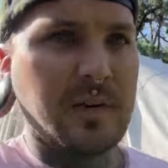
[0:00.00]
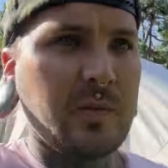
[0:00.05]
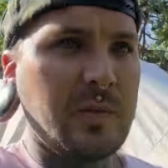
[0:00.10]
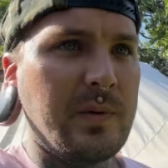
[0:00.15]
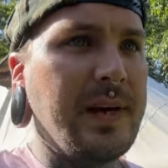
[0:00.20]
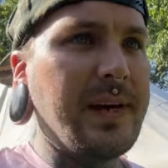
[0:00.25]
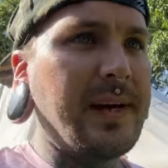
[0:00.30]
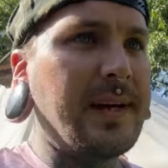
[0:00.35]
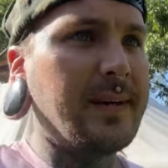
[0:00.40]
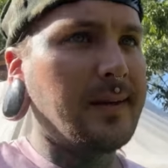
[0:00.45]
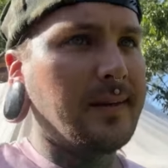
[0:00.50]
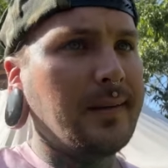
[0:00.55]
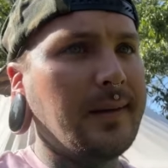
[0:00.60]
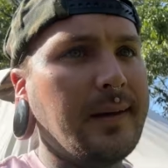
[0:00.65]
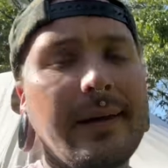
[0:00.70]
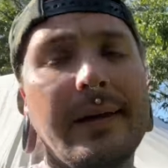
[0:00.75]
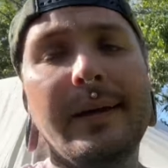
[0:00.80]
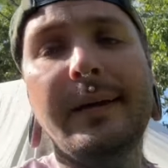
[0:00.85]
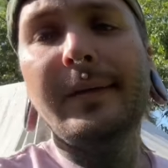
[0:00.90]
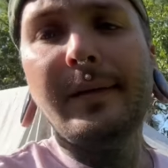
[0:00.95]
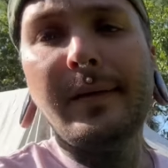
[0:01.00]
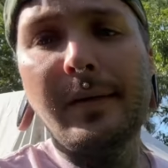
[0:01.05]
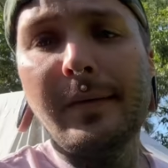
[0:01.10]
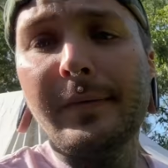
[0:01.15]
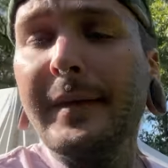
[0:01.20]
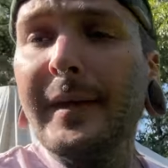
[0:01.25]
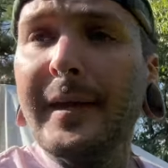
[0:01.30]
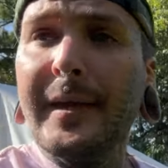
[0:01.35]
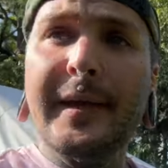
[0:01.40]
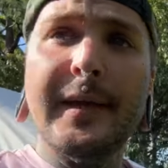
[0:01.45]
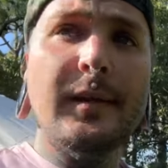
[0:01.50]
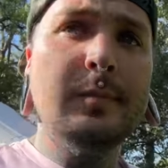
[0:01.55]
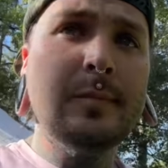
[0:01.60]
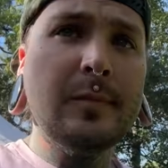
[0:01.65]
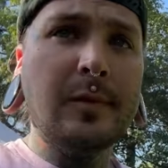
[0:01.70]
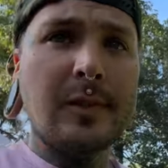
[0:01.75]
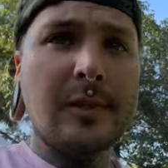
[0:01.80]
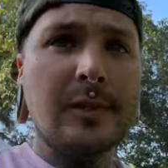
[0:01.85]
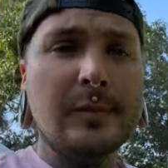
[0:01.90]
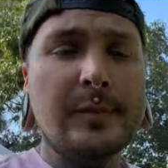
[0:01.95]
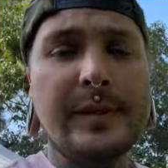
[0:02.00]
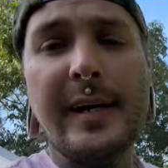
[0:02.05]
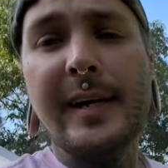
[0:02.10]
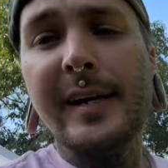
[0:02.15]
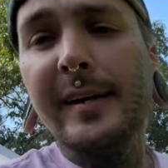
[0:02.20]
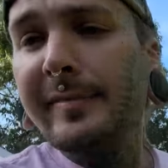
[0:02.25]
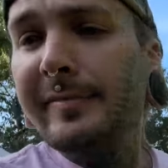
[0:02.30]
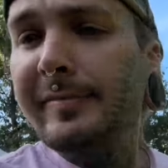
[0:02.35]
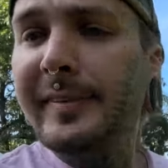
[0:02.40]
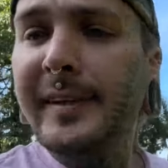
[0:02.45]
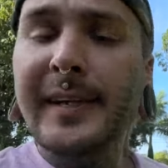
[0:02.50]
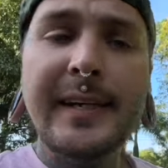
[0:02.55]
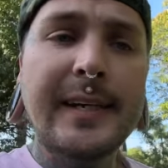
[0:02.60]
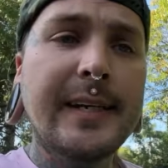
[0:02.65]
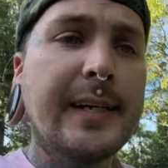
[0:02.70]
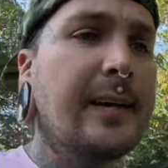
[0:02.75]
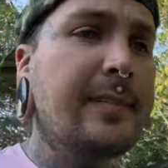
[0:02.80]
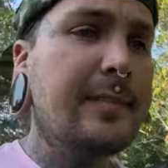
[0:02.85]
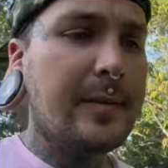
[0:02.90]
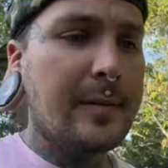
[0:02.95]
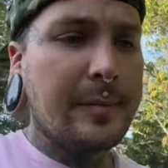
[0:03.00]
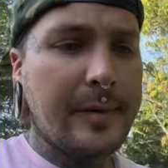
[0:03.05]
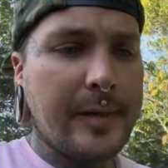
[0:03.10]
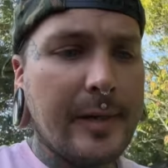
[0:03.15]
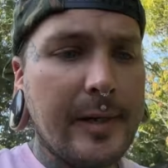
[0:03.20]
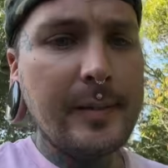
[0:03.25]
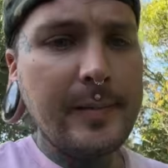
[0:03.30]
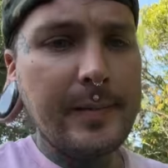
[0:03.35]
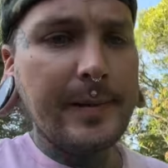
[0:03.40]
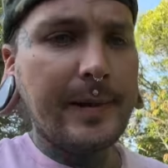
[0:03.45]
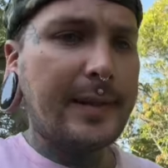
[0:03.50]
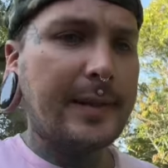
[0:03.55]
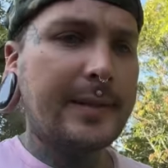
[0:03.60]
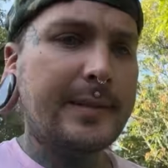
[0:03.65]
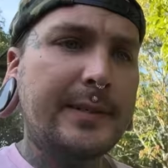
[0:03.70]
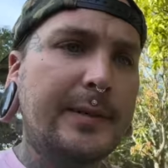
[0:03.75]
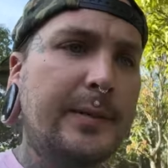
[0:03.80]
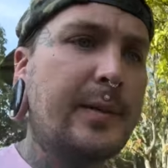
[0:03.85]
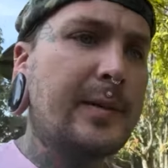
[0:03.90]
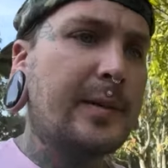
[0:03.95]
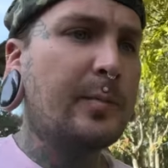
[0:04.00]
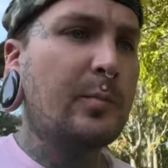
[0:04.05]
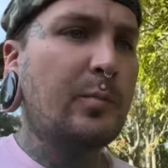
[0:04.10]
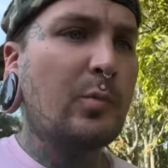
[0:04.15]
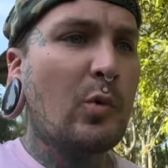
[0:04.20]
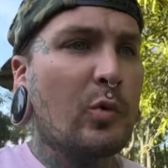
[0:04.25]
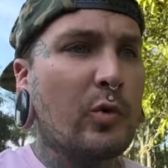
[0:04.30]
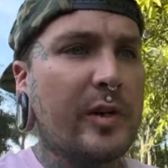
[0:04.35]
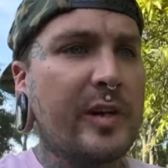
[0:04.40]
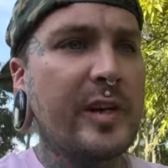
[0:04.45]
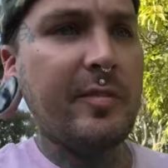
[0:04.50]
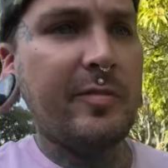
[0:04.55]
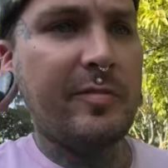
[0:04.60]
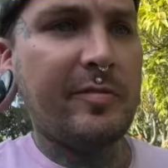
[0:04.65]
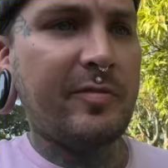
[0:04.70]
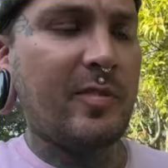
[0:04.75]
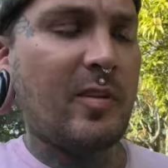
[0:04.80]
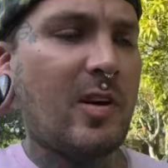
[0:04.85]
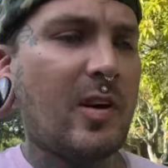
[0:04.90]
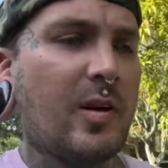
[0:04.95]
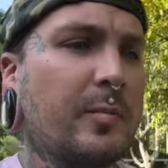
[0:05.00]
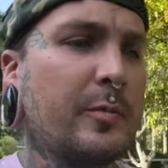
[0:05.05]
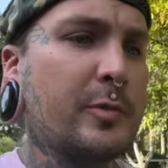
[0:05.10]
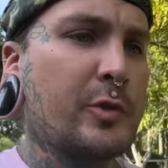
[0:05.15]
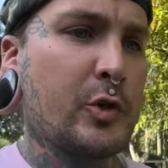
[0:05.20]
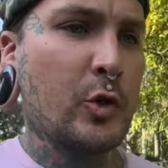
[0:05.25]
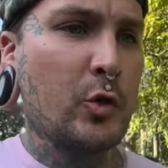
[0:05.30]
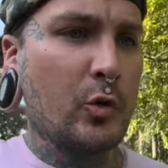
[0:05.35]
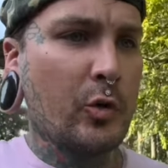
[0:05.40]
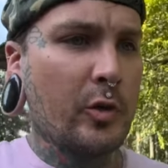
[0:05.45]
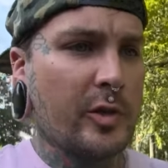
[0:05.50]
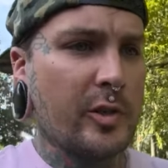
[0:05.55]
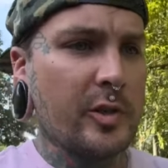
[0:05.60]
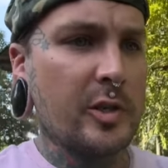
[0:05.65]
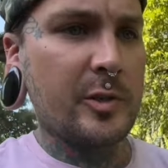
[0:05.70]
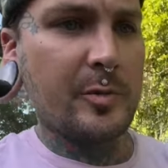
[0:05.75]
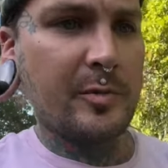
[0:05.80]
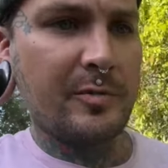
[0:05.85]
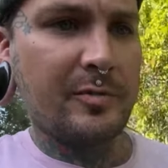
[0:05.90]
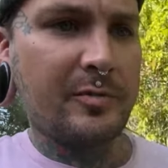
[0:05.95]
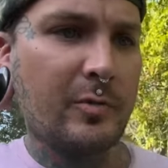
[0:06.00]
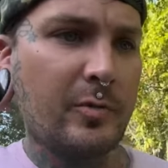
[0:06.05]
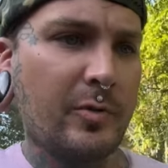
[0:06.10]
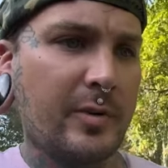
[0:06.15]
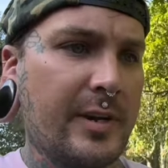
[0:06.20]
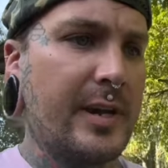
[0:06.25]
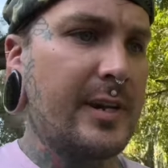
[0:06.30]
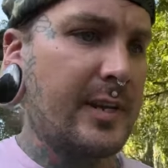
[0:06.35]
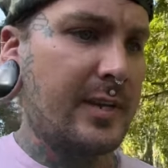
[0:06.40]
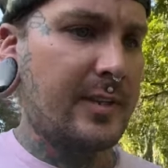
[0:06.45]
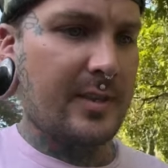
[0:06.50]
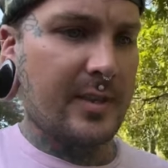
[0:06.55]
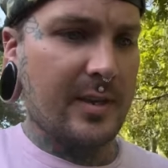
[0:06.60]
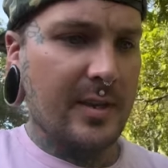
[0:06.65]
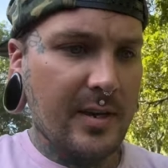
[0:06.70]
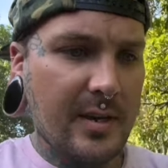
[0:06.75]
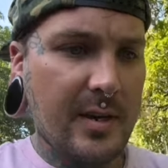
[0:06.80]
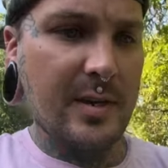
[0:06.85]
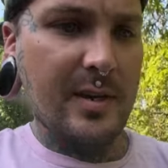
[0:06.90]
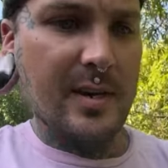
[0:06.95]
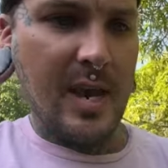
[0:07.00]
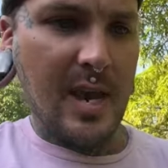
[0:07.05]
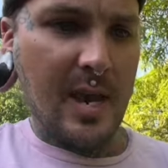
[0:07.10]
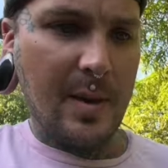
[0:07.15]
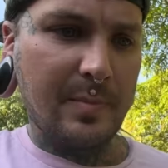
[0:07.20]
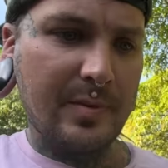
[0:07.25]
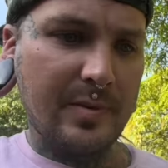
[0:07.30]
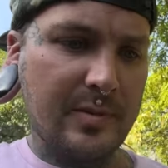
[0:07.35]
we gotta let out all the animals, we gotta feed everybody, we gotta do our morning farm chores before anything can happen.